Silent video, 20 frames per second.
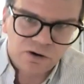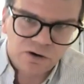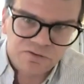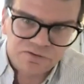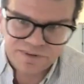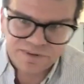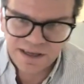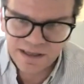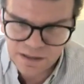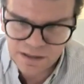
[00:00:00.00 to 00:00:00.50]

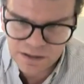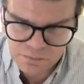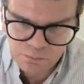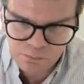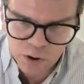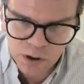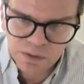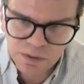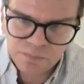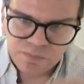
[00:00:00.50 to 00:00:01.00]
tendon
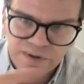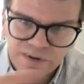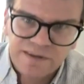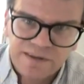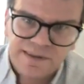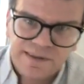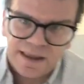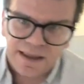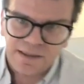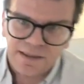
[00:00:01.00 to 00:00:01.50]
problems, and
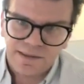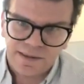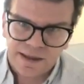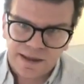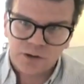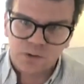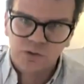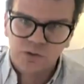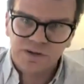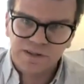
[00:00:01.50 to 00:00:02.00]
then they
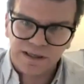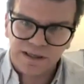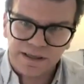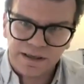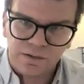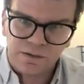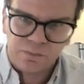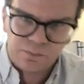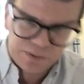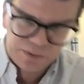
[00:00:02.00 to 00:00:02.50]
could
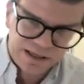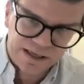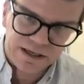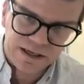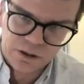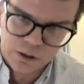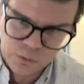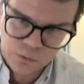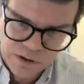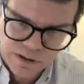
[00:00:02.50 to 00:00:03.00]
be
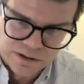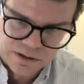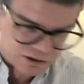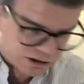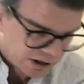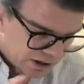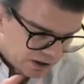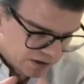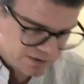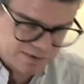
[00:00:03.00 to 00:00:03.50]
included.
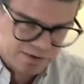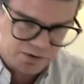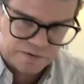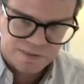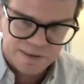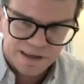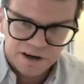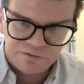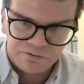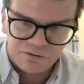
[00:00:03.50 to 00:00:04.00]
So
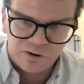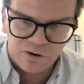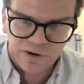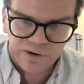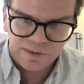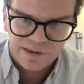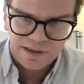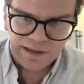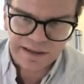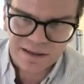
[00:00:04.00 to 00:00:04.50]
therefore,
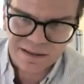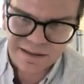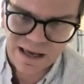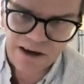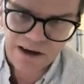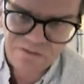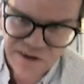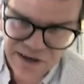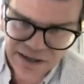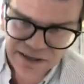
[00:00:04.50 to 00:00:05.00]
the
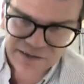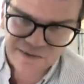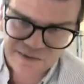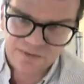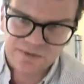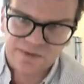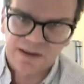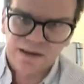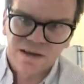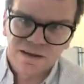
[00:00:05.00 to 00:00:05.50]

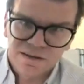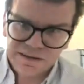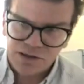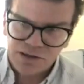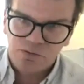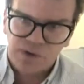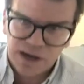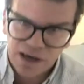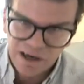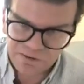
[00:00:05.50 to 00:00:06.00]
evidence
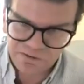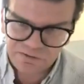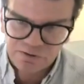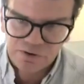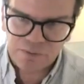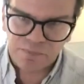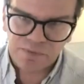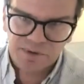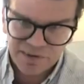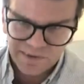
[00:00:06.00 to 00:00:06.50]
derived
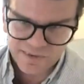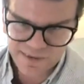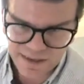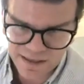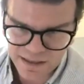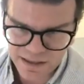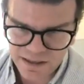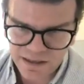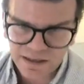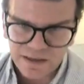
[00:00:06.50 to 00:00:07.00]
from the
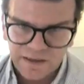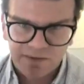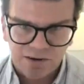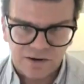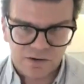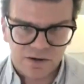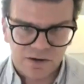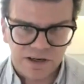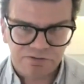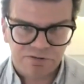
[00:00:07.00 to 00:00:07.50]
study is
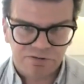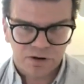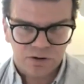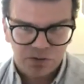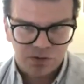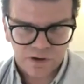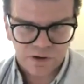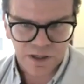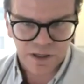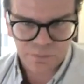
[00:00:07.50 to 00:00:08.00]
only for
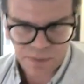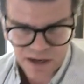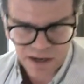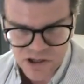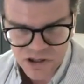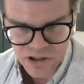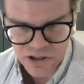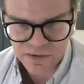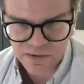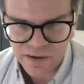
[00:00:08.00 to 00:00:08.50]
chronic
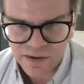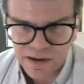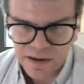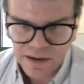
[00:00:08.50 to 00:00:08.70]
patients.